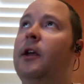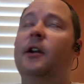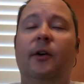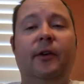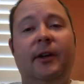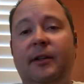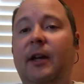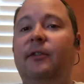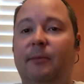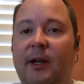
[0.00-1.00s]
you know, they're going to
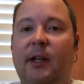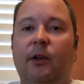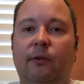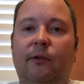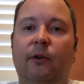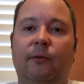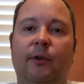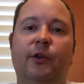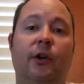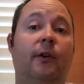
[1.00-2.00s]
take some getting used to, for
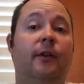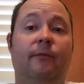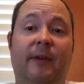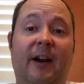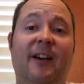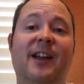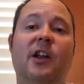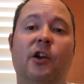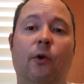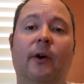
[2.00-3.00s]
sure. They're very
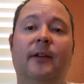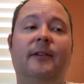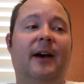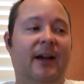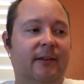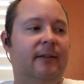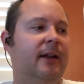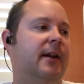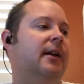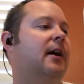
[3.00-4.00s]
noise
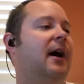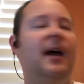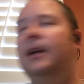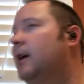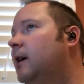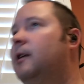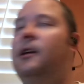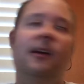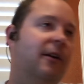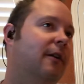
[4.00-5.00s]
isolating. I can't
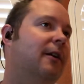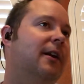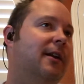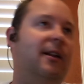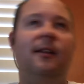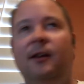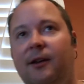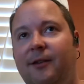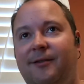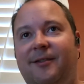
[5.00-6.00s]
hear anything.
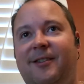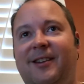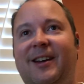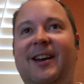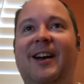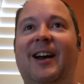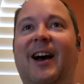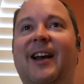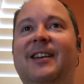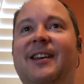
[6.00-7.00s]

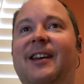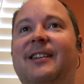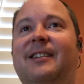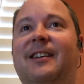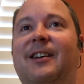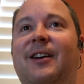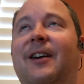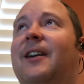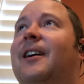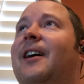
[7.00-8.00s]
I can't
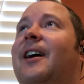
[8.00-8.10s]
even